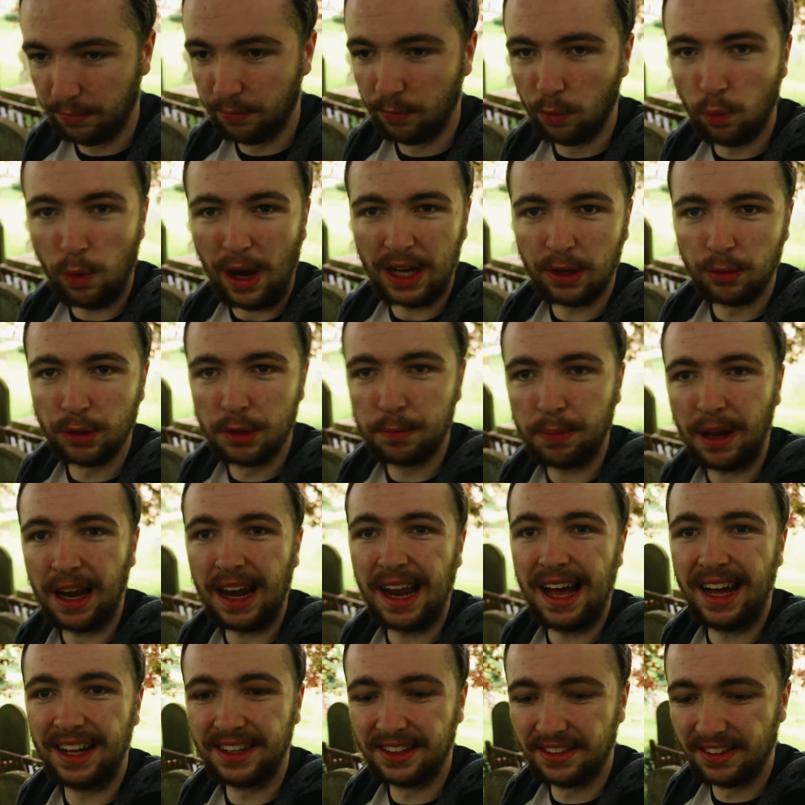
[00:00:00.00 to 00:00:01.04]
wild
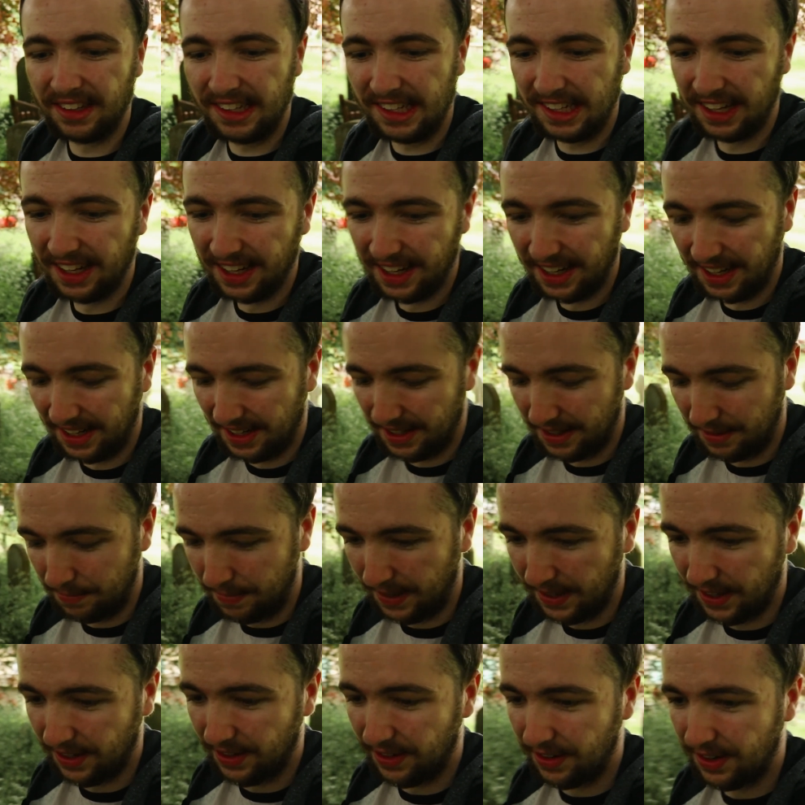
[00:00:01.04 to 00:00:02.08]
plants.
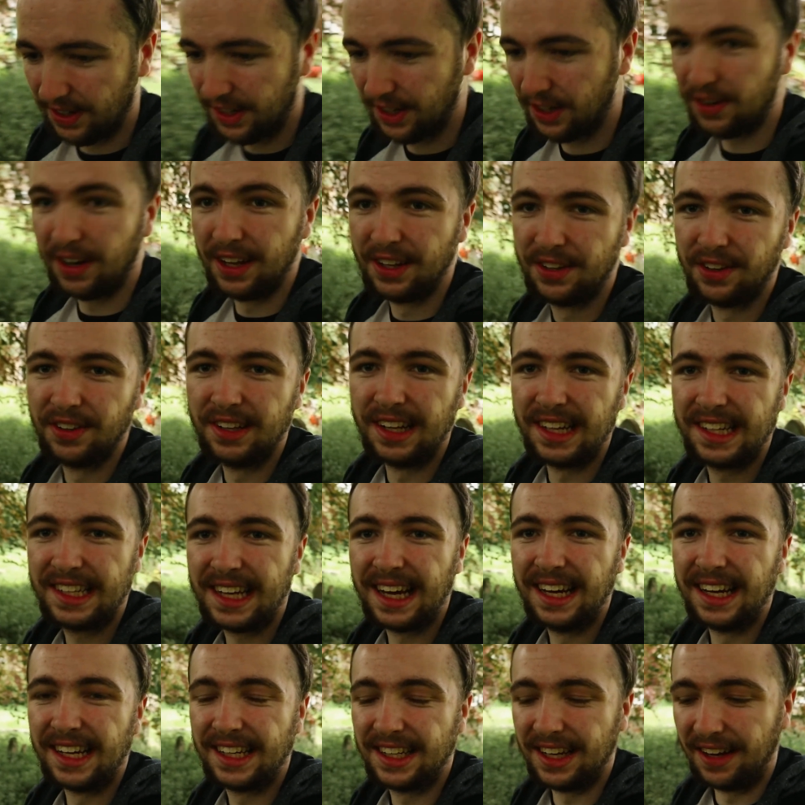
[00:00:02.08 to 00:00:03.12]
But you know, you gotta do this
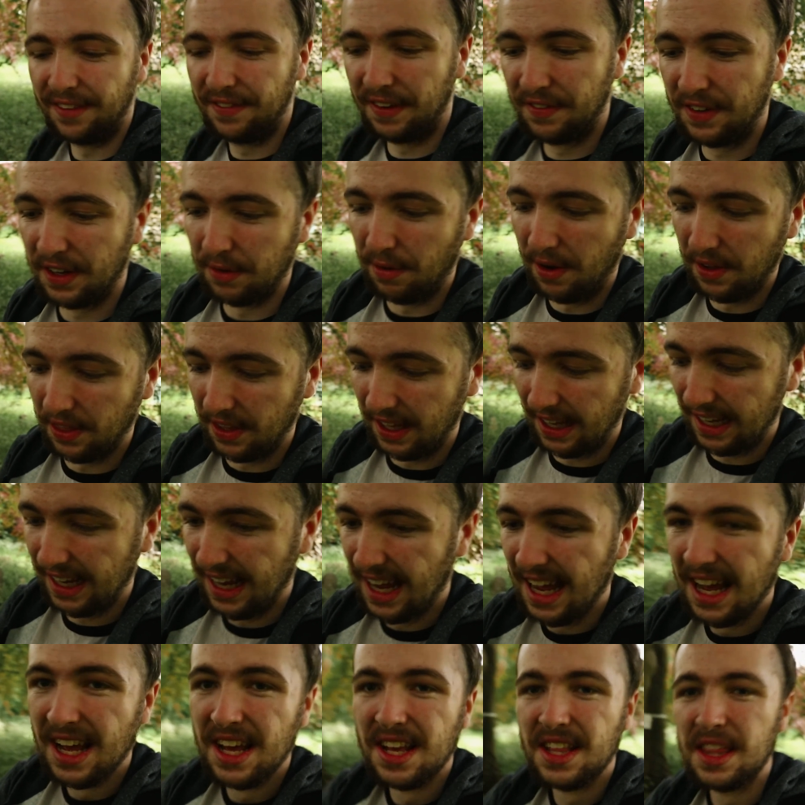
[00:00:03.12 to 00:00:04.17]
kind of stuff if you want the
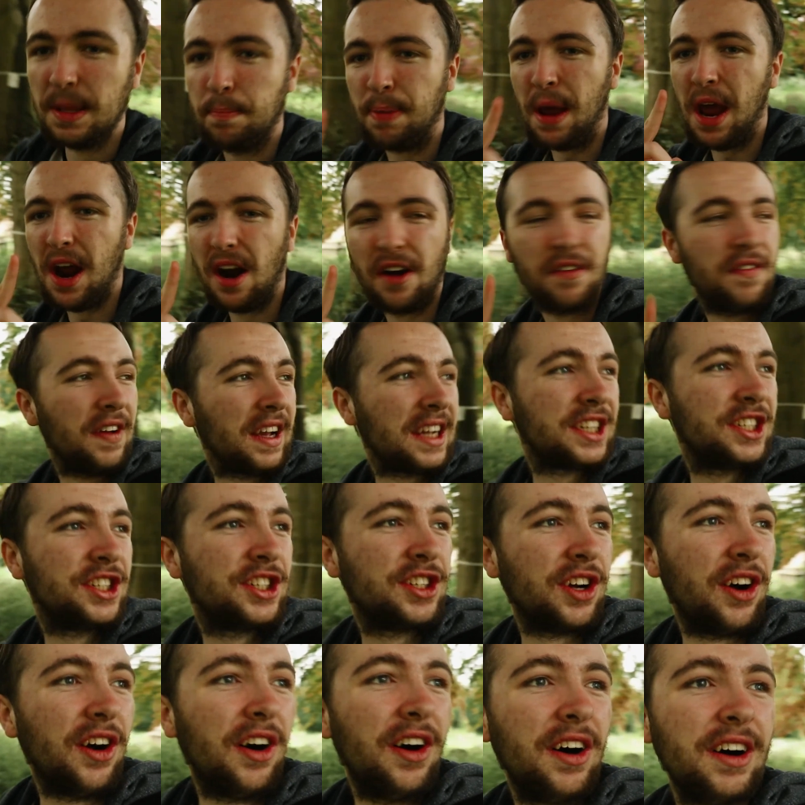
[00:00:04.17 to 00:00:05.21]
perfect
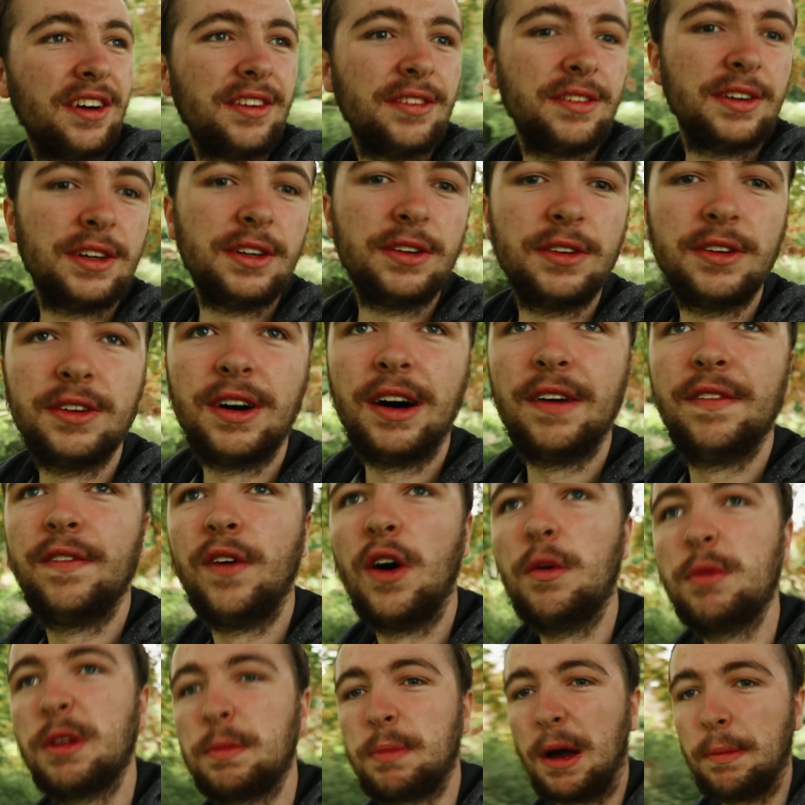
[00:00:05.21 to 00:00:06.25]
shot. Well, I thought
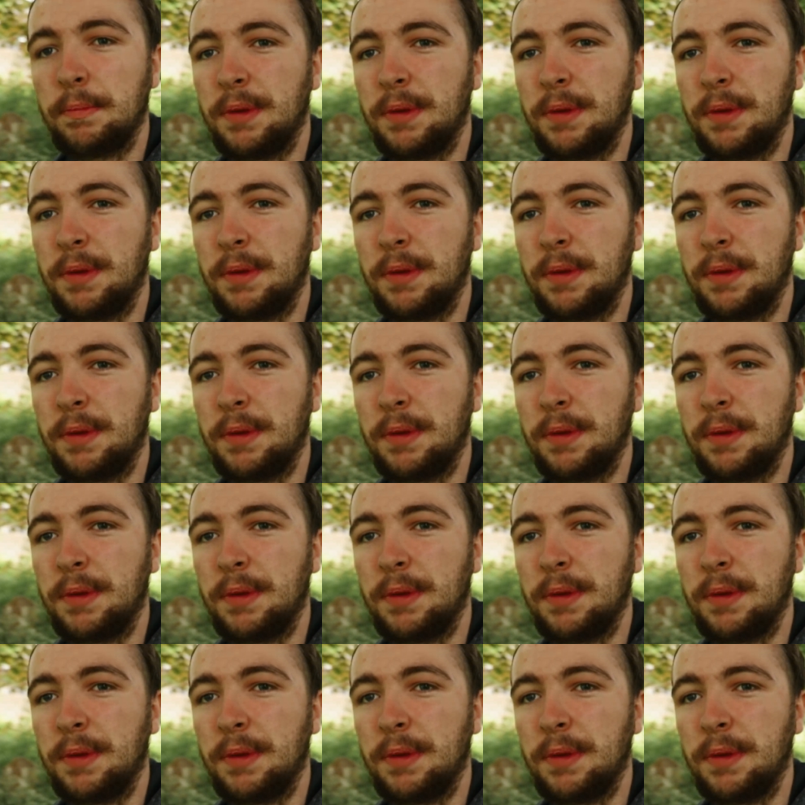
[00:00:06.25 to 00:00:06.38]
it would be a